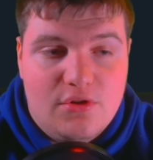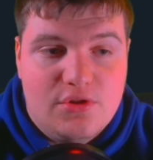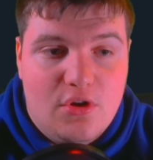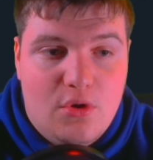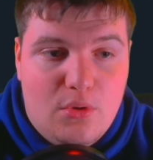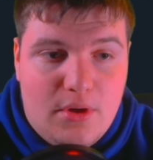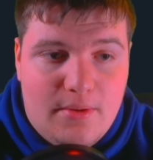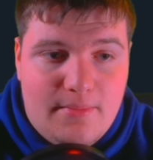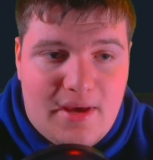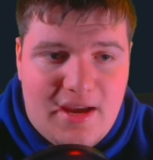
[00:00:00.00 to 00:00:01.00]

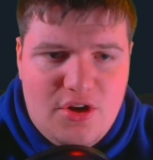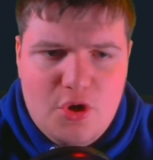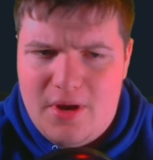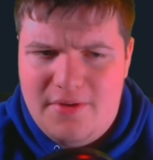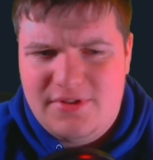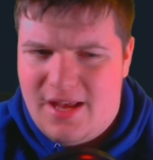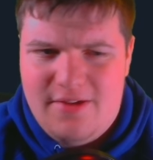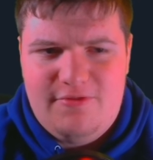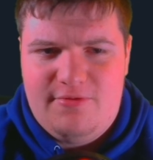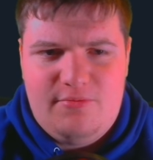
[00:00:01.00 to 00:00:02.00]
So I know
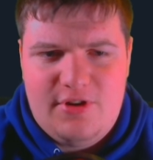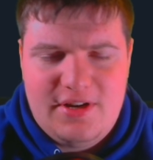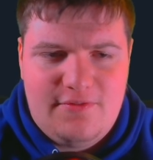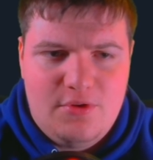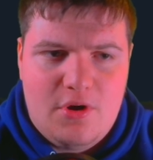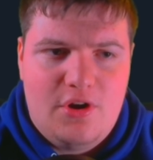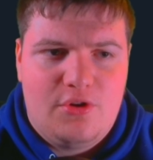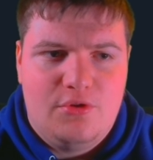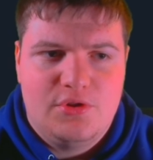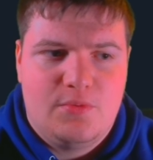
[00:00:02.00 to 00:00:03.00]
I've read a few
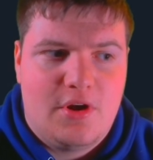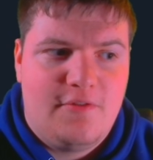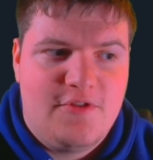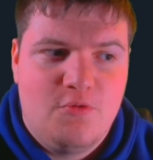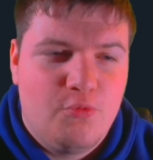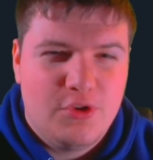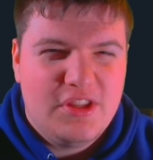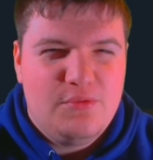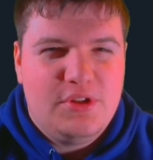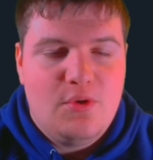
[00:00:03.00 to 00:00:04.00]
articles where if you
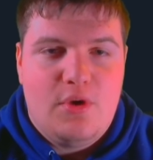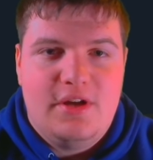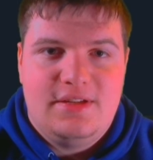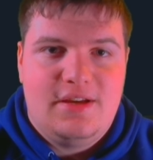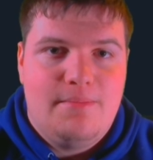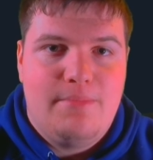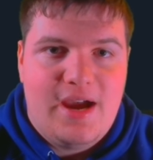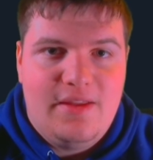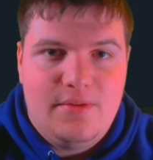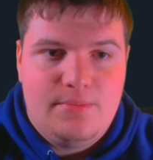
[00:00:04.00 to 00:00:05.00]
really want to
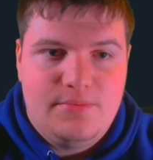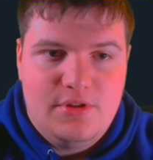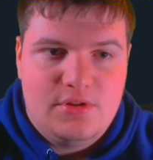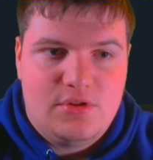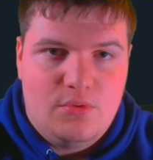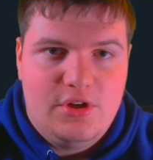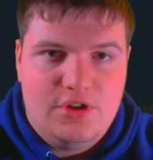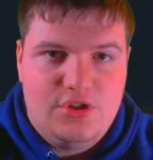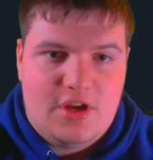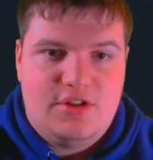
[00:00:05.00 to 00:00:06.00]
combine the
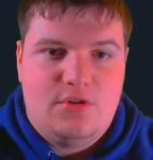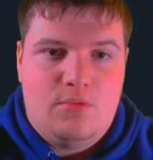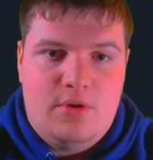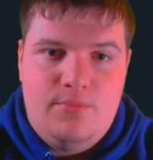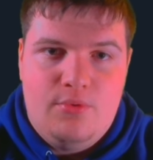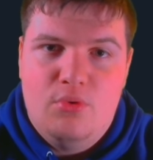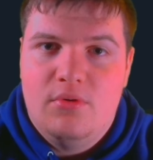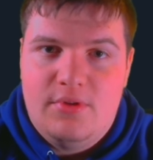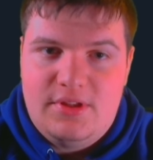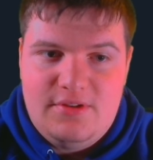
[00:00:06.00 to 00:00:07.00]
storage onto one pool
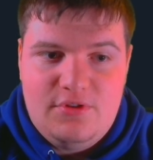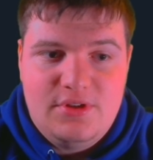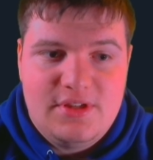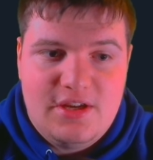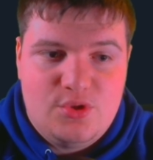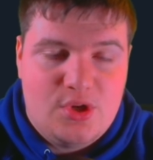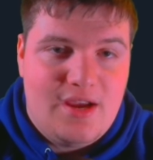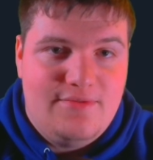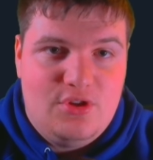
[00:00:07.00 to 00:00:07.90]
with different size drives,